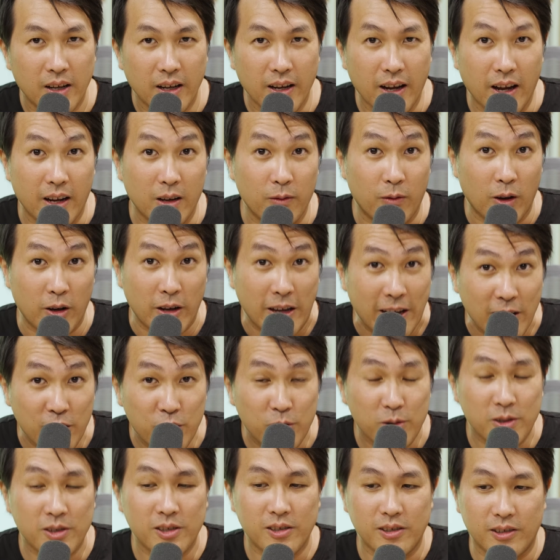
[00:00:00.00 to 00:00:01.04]
And if you're
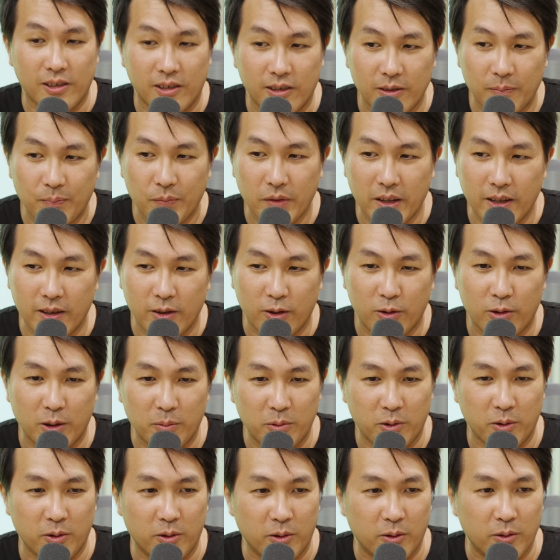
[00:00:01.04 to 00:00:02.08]
interested in
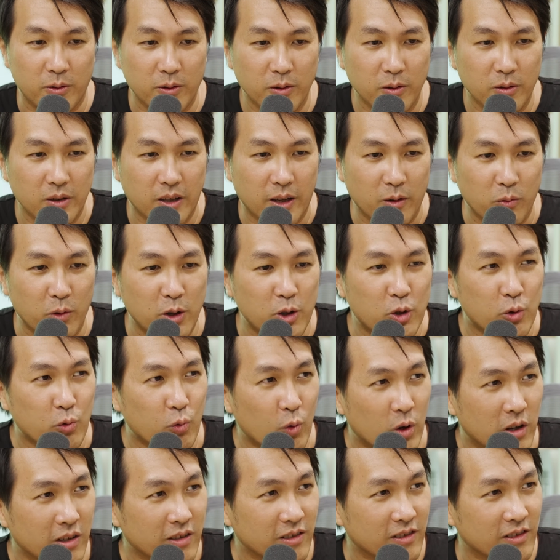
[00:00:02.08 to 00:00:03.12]
crypto, like which
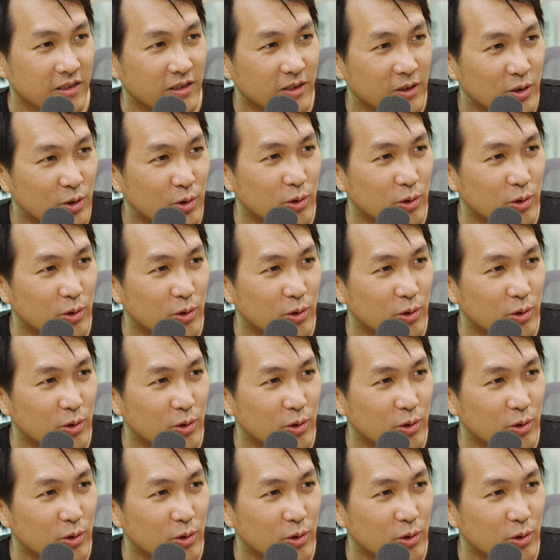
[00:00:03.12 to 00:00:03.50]
one